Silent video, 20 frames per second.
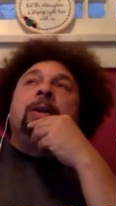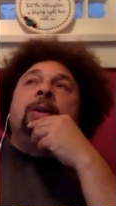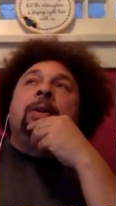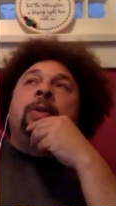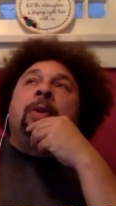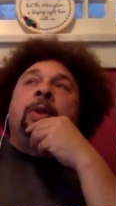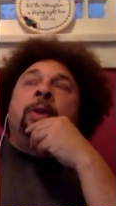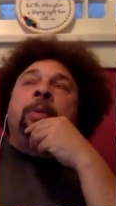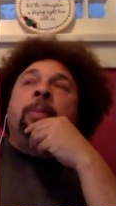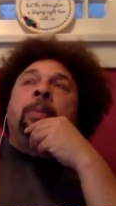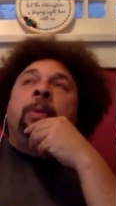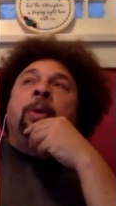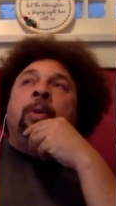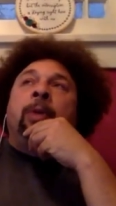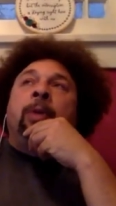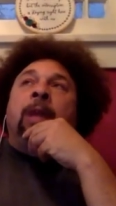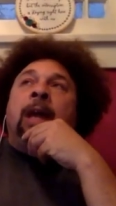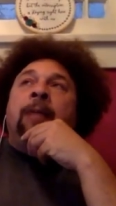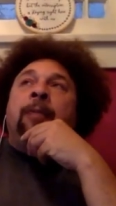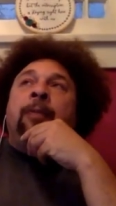Thunderbolt
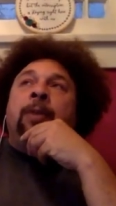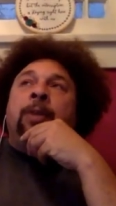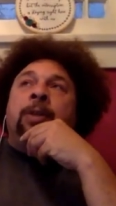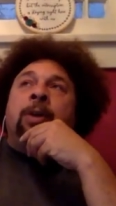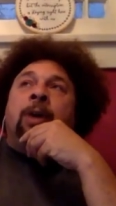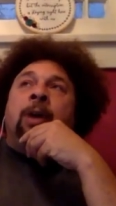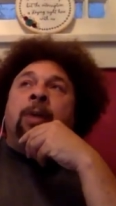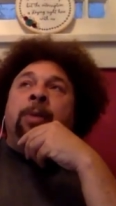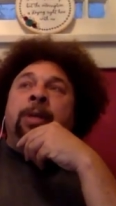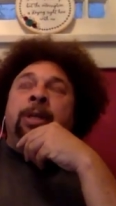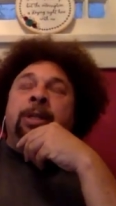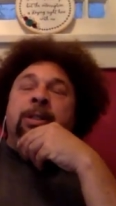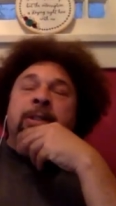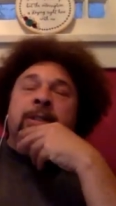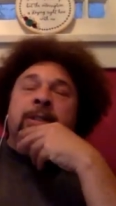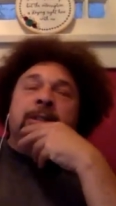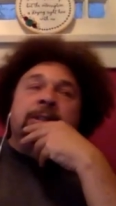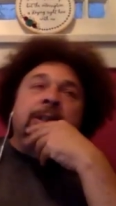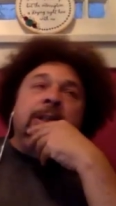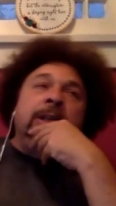and Lightfoot taught me, there's
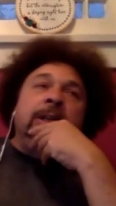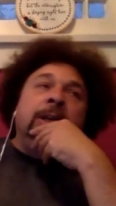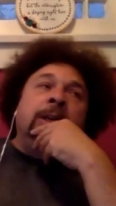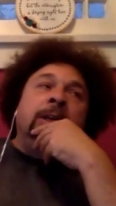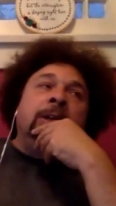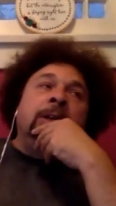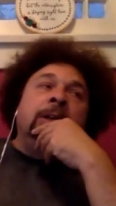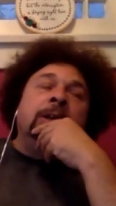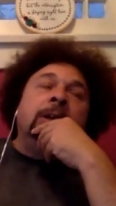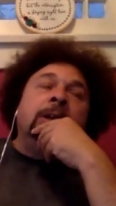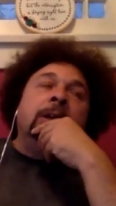this scene